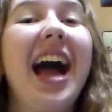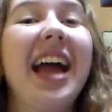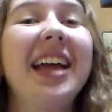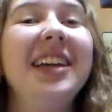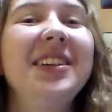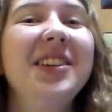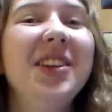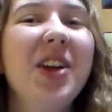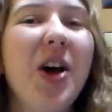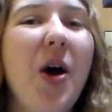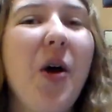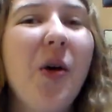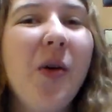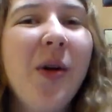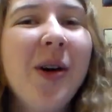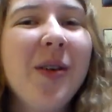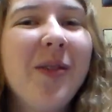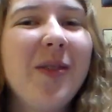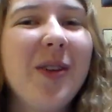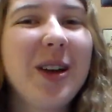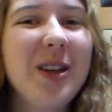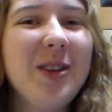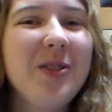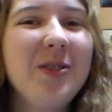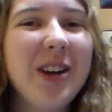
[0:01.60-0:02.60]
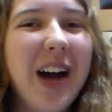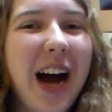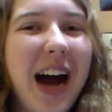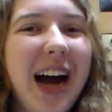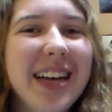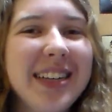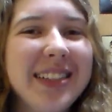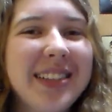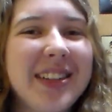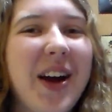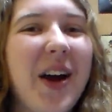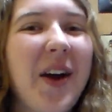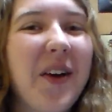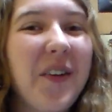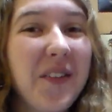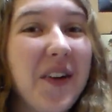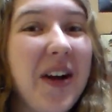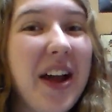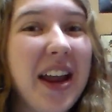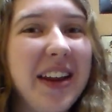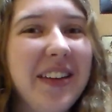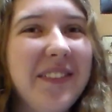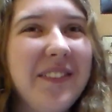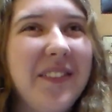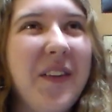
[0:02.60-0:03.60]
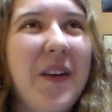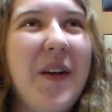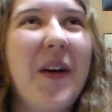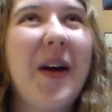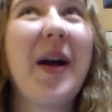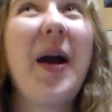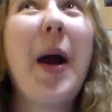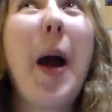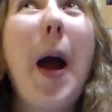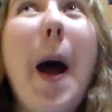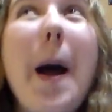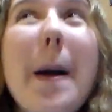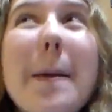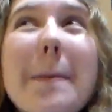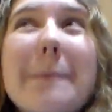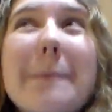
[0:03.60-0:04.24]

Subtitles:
I know what you guys are waiting for.